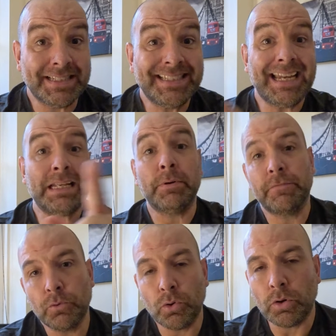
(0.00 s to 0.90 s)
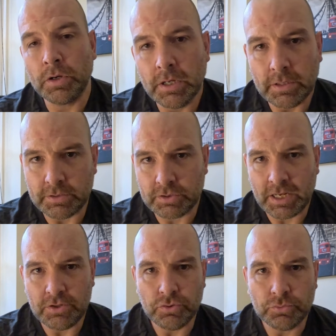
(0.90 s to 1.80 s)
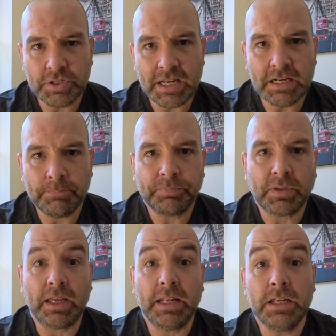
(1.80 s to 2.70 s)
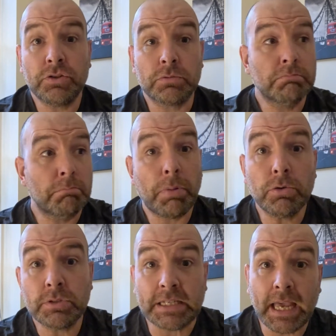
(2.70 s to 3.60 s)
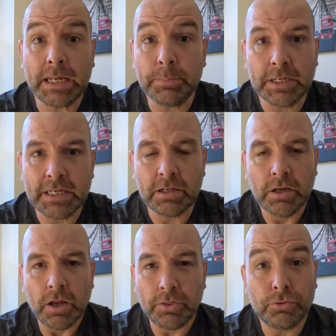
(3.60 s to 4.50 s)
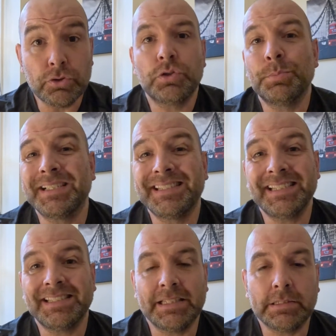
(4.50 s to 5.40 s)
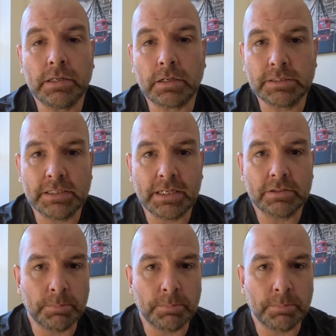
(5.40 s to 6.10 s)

a day before the scheduled date, and he just poked a cable in through some existing ducting,